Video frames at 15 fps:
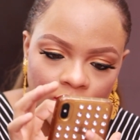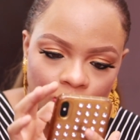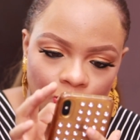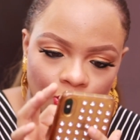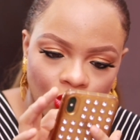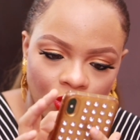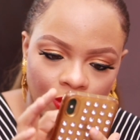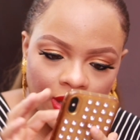
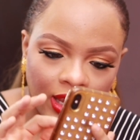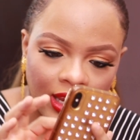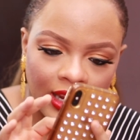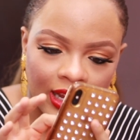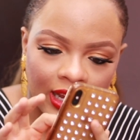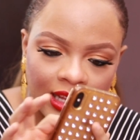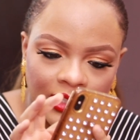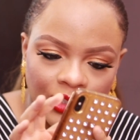zoom
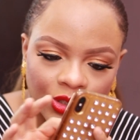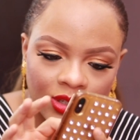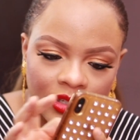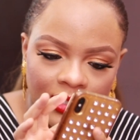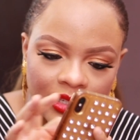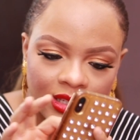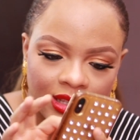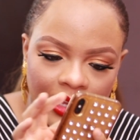in and
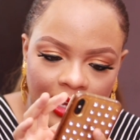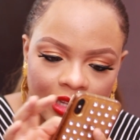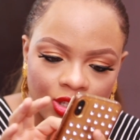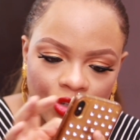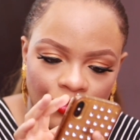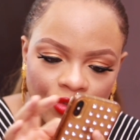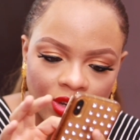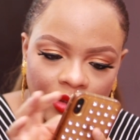just
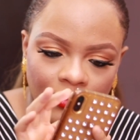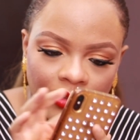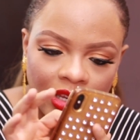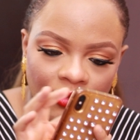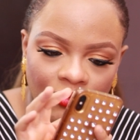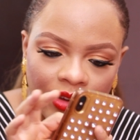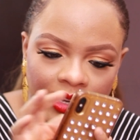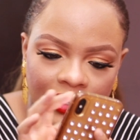start
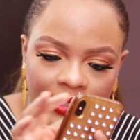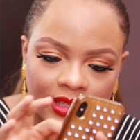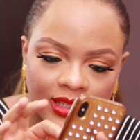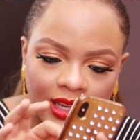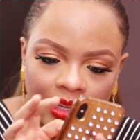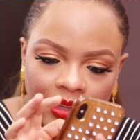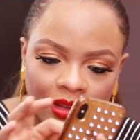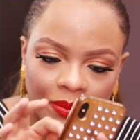
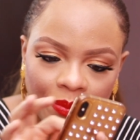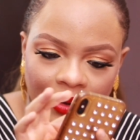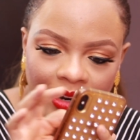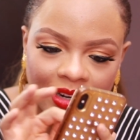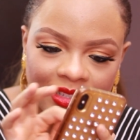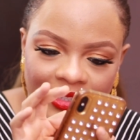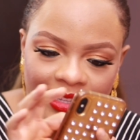erasing the parts